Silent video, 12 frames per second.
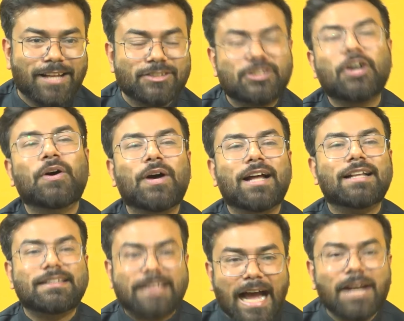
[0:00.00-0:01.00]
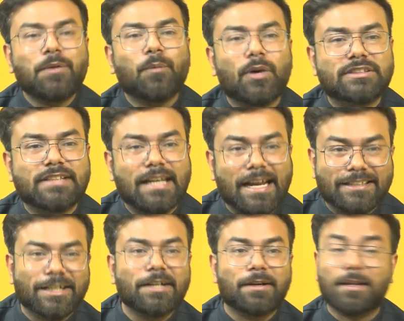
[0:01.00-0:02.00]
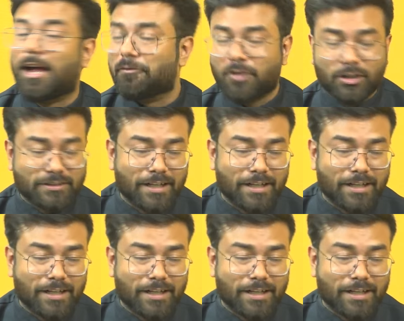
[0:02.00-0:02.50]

So that was the letter. Of course,